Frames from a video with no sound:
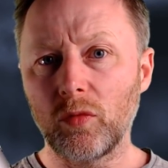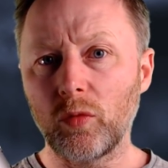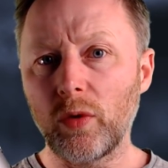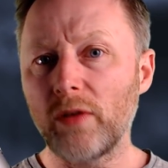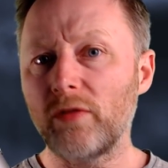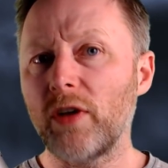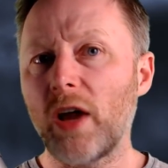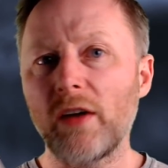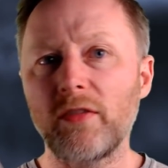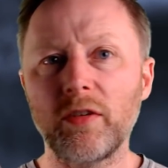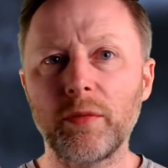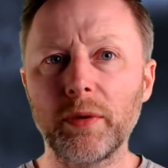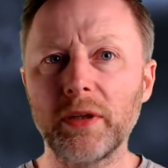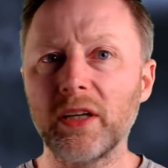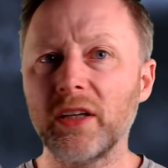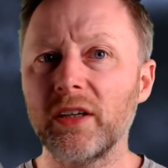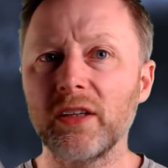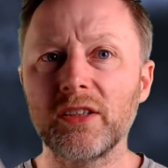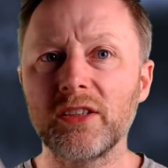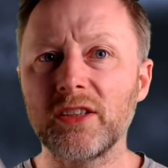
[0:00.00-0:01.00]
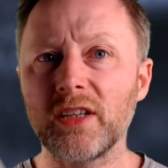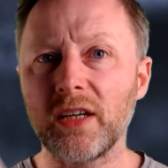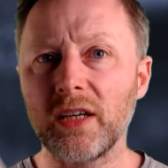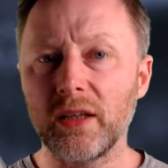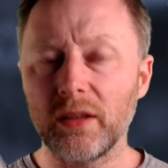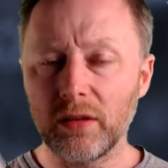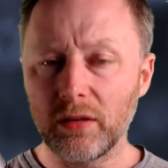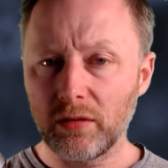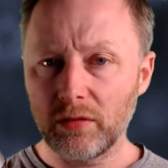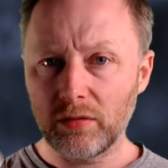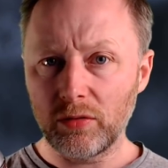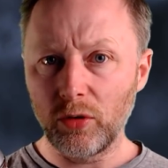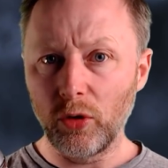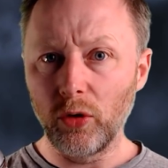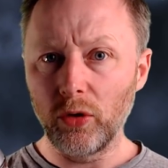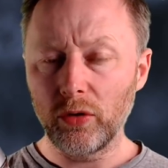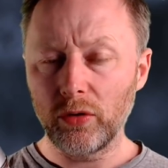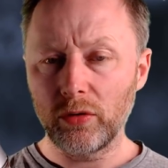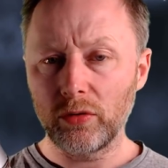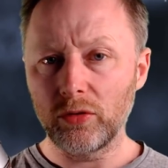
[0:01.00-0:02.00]
Where everybody could see.
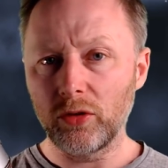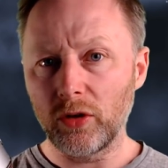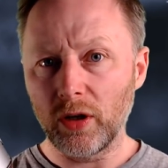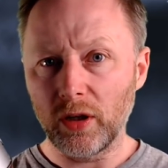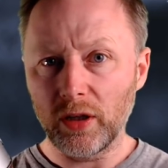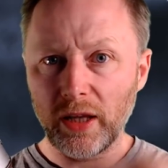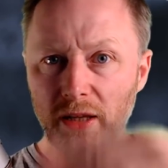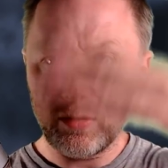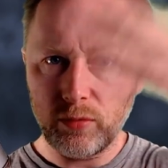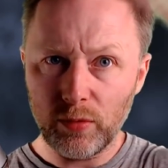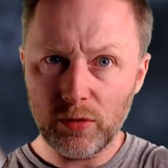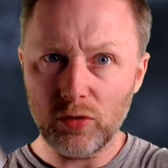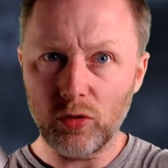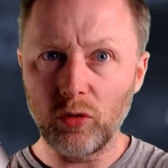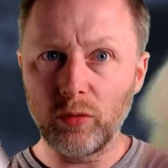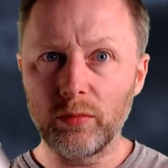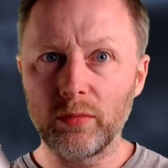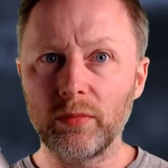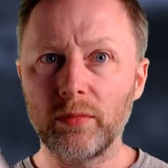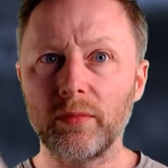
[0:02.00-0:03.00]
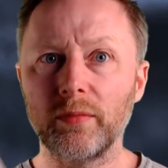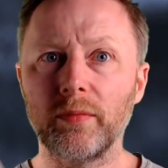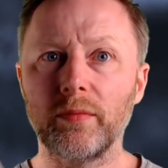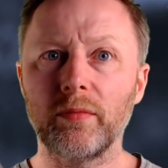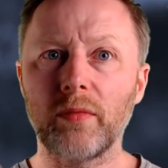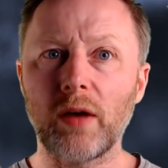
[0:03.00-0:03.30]
No, the lid was open.